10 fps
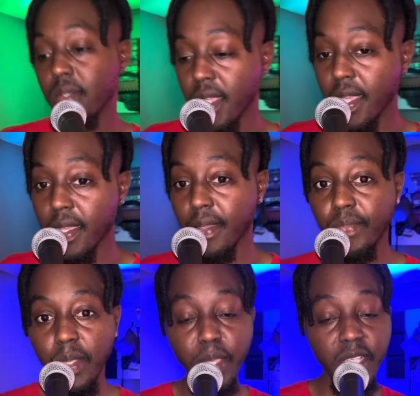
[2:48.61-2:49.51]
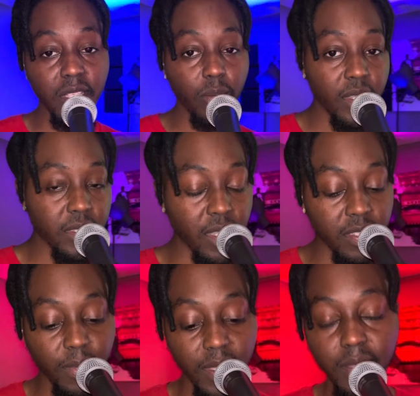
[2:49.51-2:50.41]
Yeah, PSA
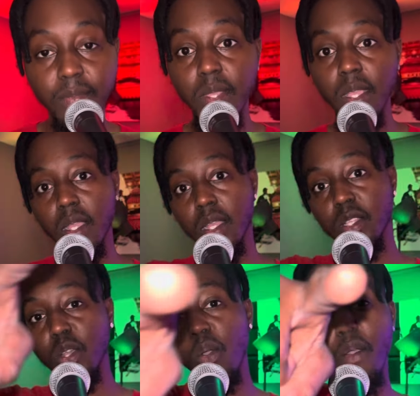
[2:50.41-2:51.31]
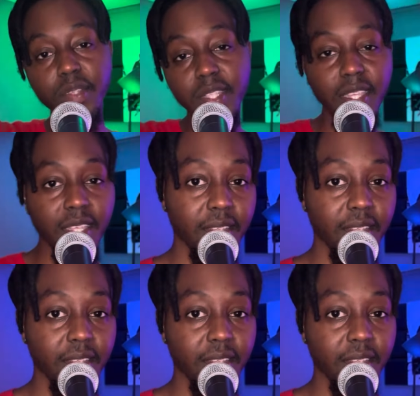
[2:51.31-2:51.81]
Wednesdays, man. Don't overthink